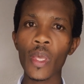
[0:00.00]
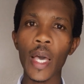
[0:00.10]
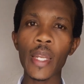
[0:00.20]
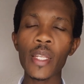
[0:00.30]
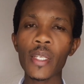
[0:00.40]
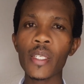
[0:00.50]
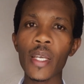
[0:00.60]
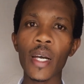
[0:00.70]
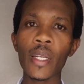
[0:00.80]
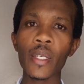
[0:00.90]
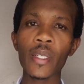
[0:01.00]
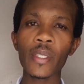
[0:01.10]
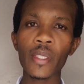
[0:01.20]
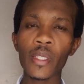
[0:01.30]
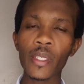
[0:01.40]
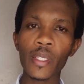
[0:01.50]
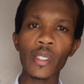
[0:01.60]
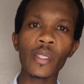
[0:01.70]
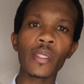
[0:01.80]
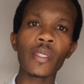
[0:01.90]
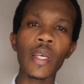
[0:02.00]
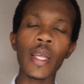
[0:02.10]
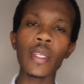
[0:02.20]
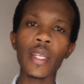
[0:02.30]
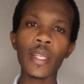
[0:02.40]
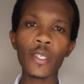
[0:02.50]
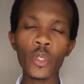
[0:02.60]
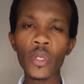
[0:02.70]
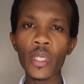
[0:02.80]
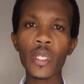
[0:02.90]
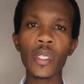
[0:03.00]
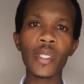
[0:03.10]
An ETR receipt is an electronic